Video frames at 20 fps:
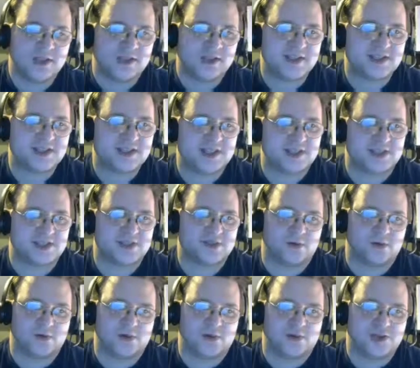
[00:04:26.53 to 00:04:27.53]
At least at a
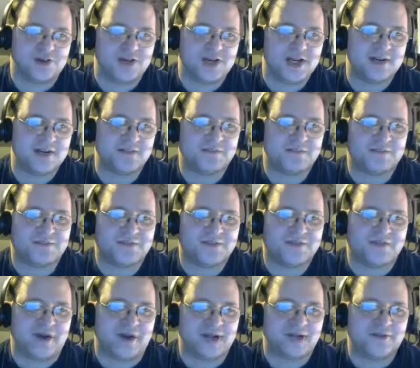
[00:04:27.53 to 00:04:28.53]
store. You can
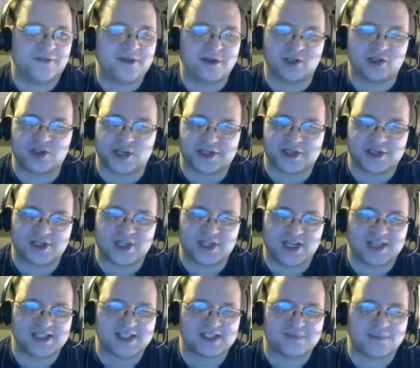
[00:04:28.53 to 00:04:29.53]
find a few in treasure
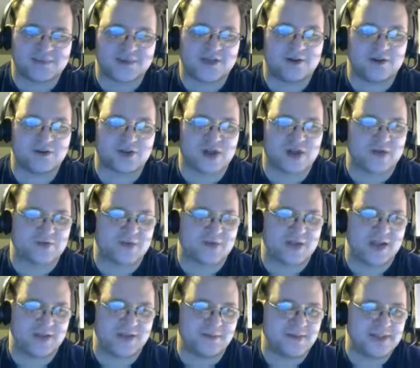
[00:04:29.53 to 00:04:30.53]
chests, but they don't drop from
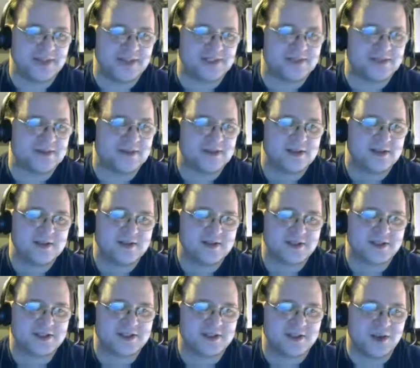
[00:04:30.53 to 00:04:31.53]
enemies.
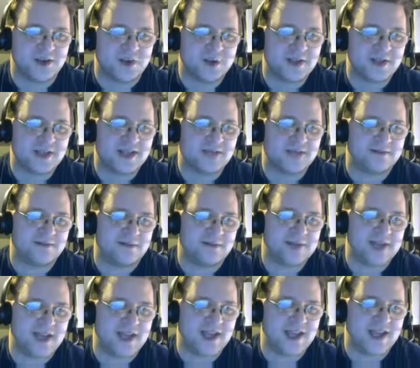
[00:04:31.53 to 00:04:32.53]
There's no way to get
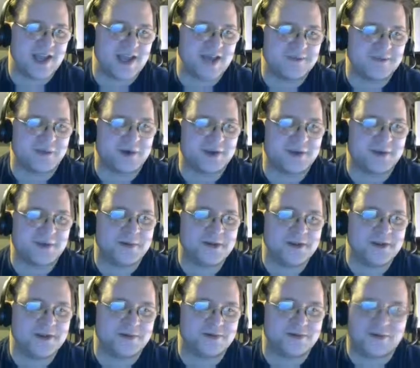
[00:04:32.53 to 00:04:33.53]
really any more than what
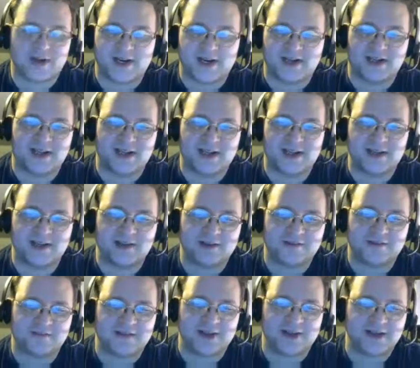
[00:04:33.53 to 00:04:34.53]
you can find like uh,
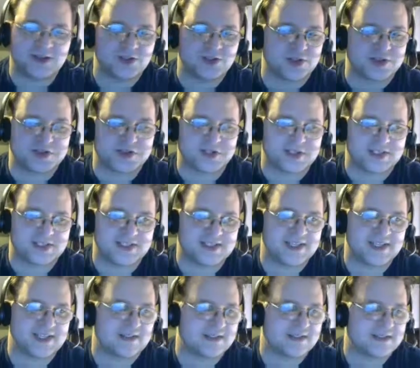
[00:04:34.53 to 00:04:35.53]
find in treasure chests.
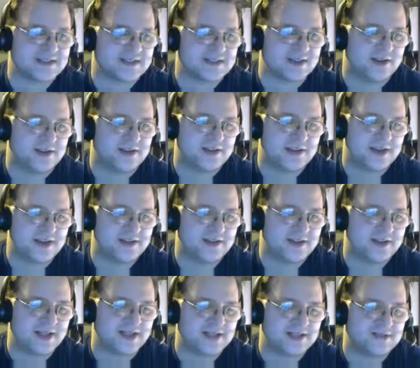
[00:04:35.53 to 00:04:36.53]
That's it. That's all you get.
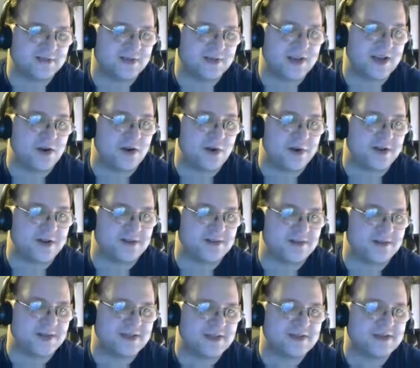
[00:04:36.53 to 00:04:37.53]
And it's really annoying
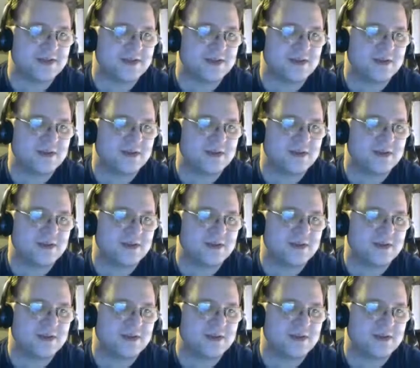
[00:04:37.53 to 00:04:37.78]
to me.